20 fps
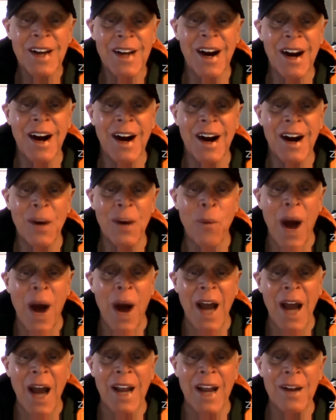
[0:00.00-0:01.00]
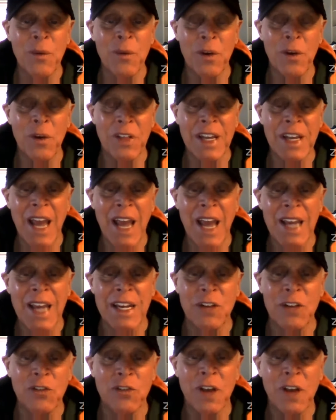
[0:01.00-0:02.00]
Why were the
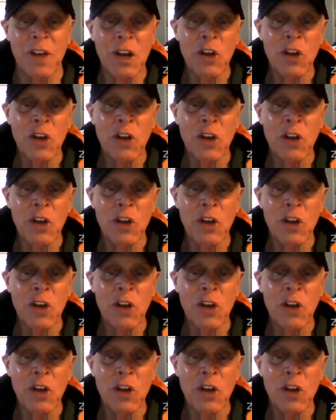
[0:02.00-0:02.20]
Yankees